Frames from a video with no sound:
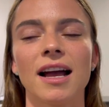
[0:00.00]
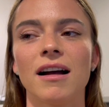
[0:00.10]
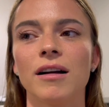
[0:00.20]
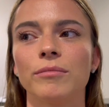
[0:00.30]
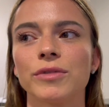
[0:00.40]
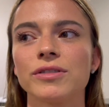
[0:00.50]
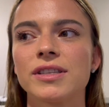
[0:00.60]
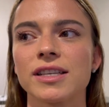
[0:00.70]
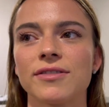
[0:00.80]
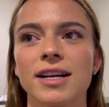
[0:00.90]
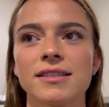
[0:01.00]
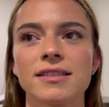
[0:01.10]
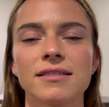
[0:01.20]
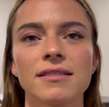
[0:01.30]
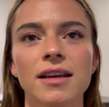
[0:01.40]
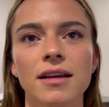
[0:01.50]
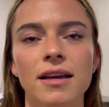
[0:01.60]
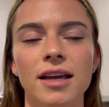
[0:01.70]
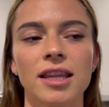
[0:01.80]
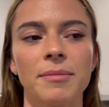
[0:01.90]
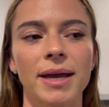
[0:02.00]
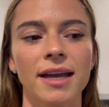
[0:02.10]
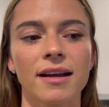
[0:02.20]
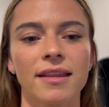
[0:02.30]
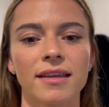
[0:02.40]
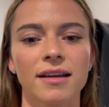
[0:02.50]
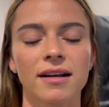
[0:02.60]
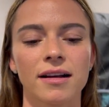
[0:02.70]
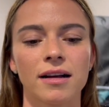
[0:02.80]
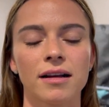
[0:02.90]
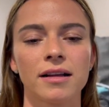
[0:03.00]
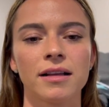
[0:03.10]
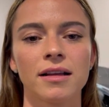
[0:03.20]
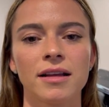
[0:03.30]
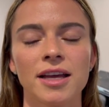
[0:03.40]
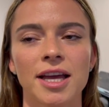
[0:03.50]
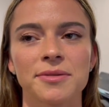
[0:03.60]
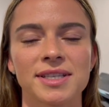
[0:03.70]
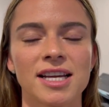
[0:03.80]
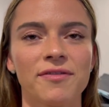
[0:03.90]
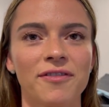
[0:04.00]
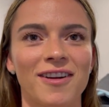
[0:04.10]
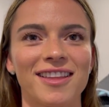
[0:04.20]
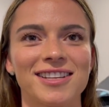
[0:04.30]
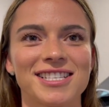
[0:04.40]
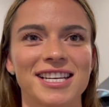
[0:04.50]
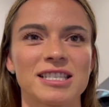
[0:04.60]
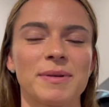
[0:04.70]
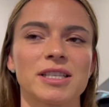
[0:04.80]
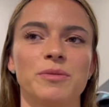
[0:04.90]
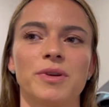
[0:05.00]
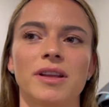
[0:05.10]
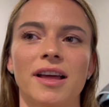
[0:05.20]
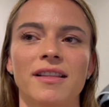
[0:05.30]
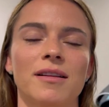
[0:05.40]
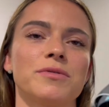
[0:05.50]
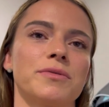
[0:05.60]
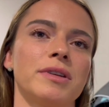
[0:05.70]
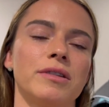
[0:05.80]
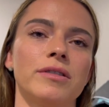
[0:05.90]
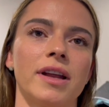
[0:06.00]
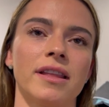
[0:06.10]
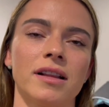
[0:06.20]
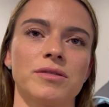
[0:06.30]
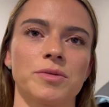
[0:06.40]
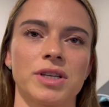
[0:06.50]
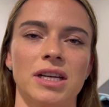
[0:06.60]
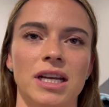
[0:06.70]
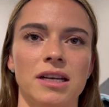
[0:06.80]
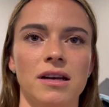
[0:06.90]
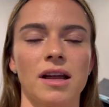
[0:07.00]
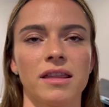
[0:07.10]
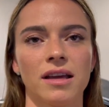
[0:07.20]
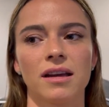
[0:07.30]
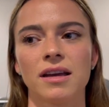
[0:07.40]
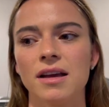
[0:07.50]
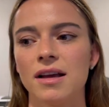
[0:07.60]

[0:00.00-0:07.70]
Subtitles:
Good 6 rounds in the bank. I think it was a tougher fight than she expected, but I think that was really good. I think that's what she needed. I think